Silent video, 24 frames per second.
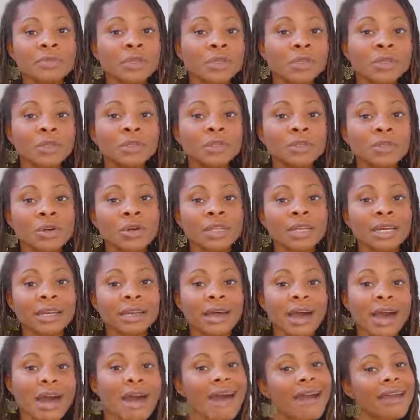you'll know
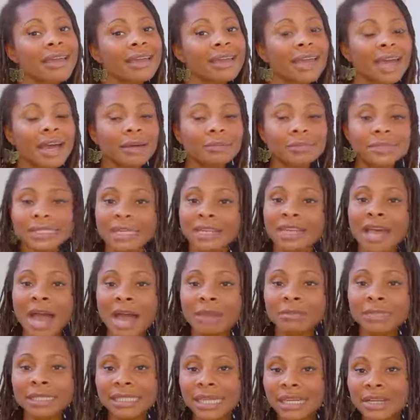that I'm
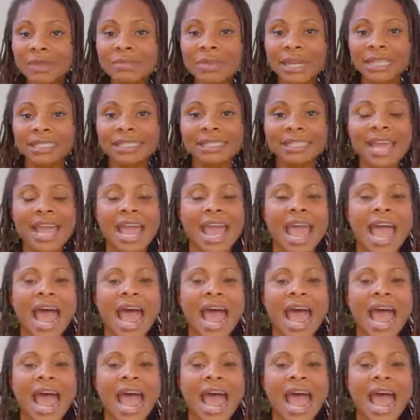celibate,